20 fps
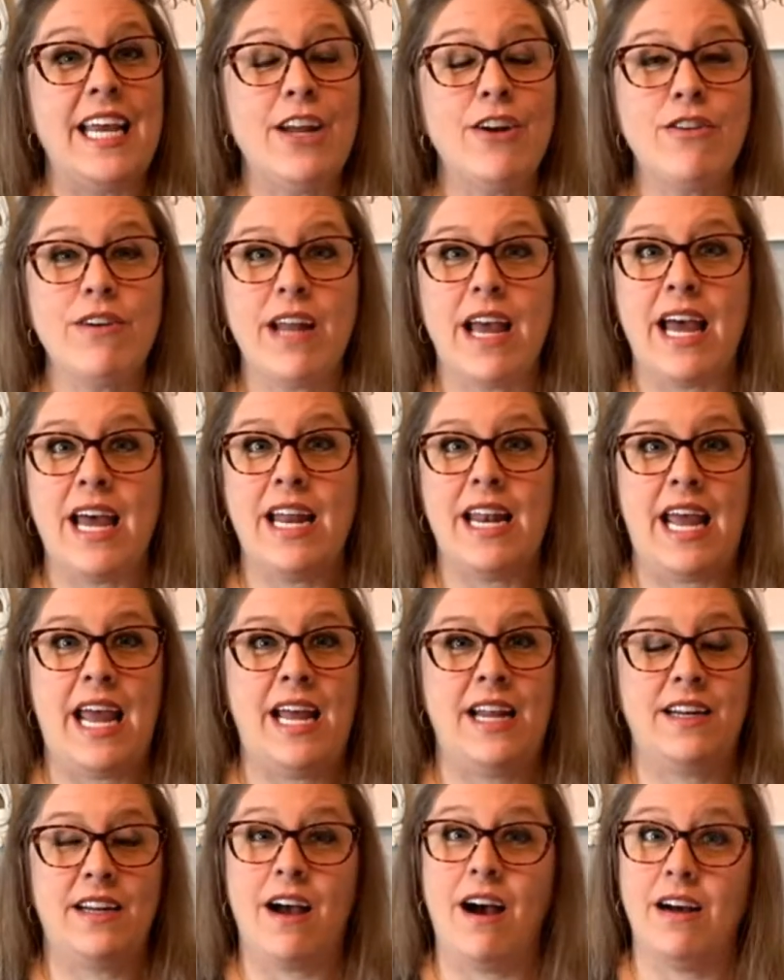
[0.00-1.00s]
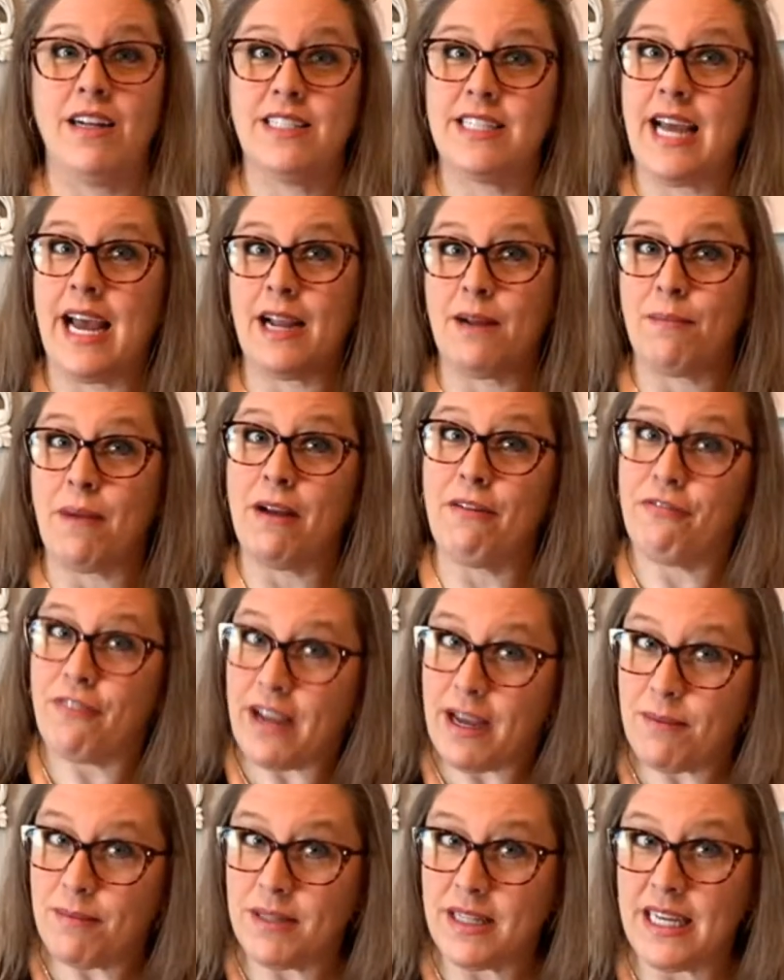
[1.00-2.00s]
internet and contact my
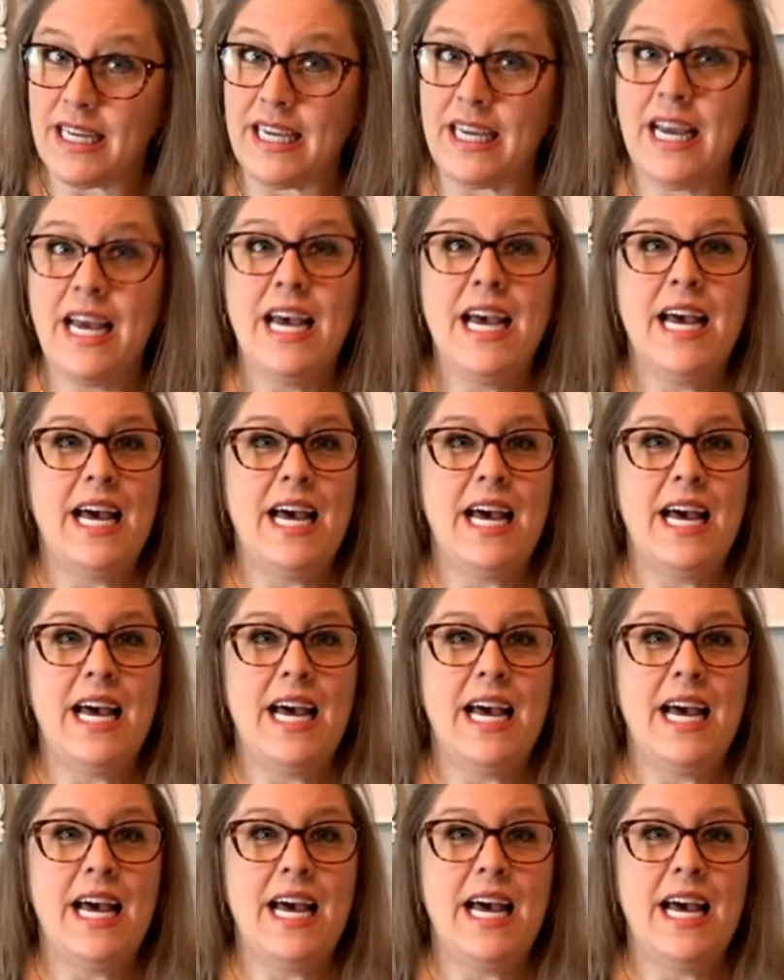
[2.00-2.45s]
family